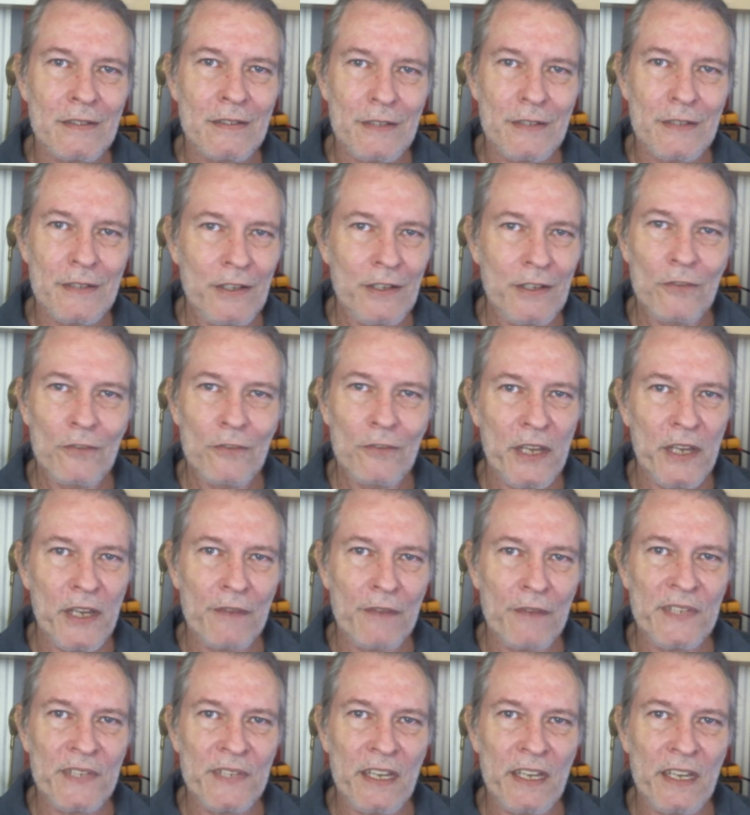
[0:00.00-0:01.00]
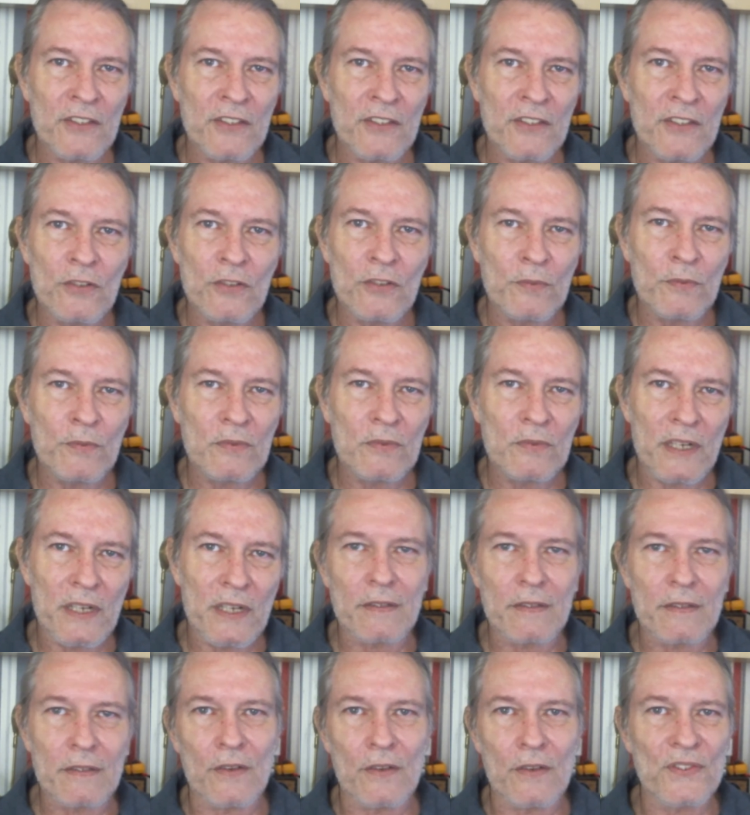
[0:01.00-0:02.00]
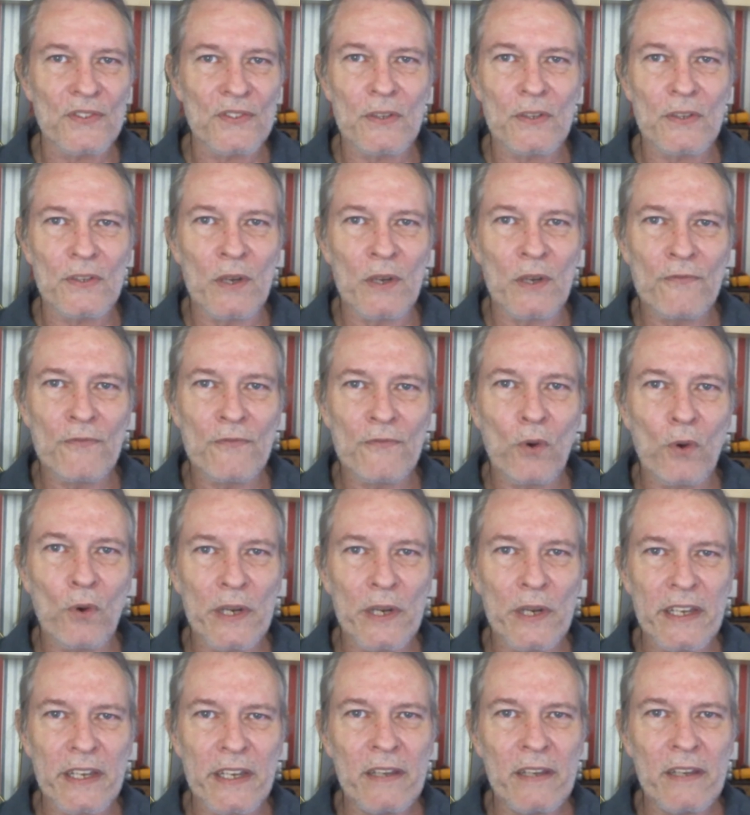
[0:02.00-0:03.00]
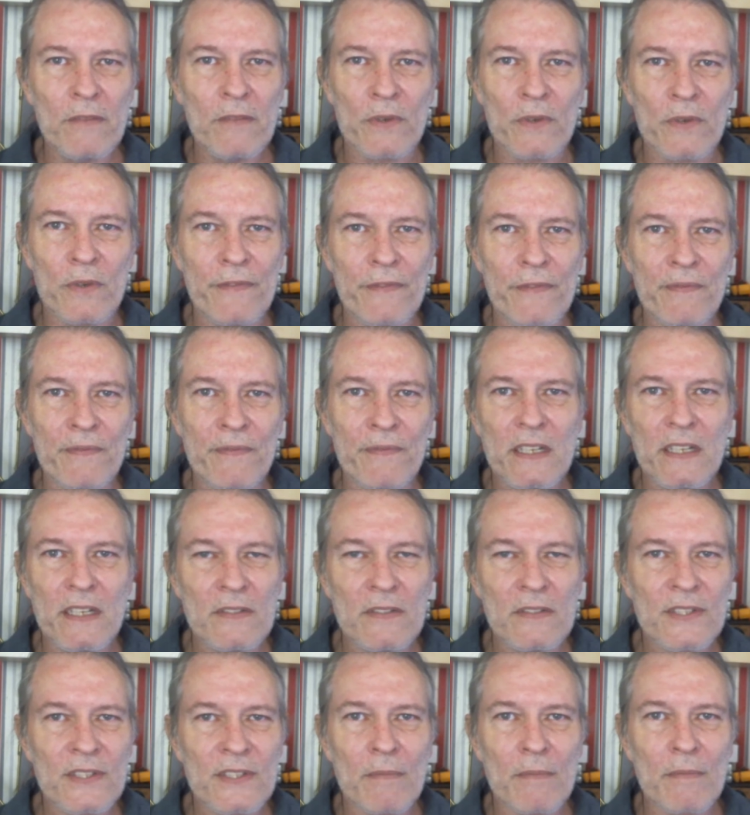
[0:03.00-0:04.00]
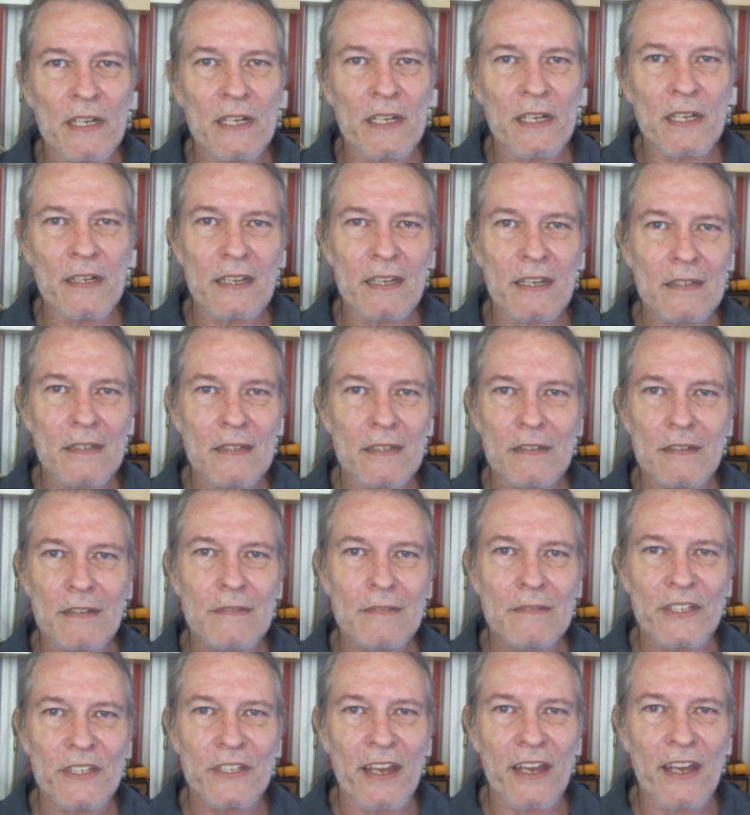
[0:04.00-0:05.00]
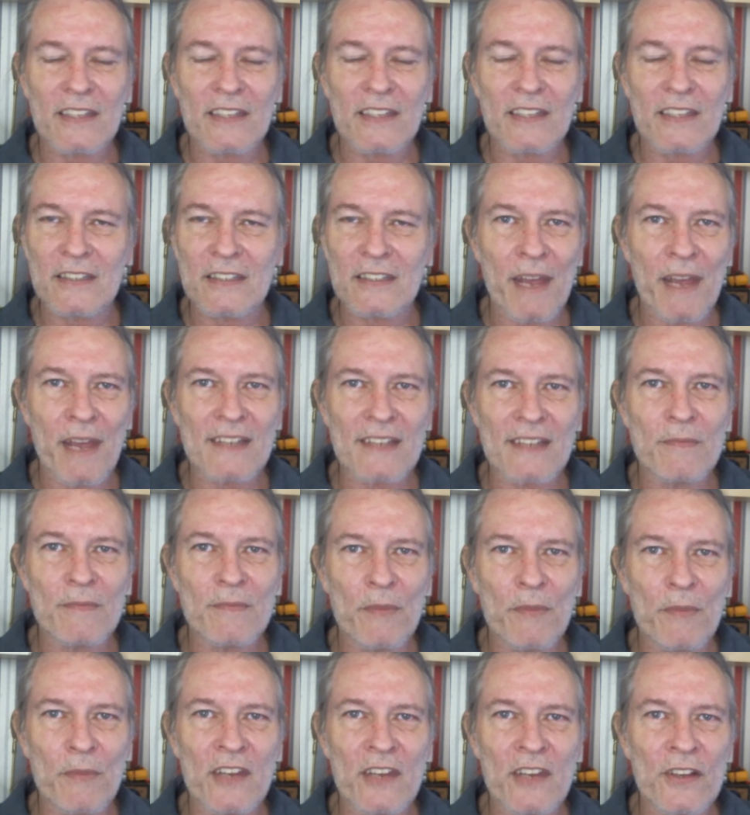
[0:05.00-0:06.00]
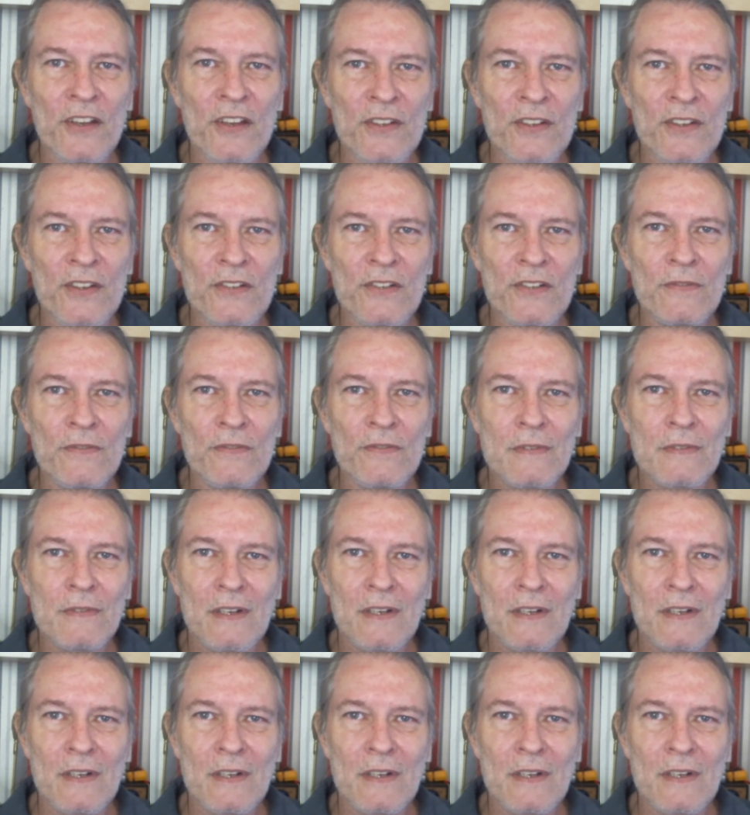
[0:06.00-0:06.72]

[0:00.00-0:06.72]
you know, PFTE tube, what, goes to 140, 150 or something like that. But that's the maximum that you can do.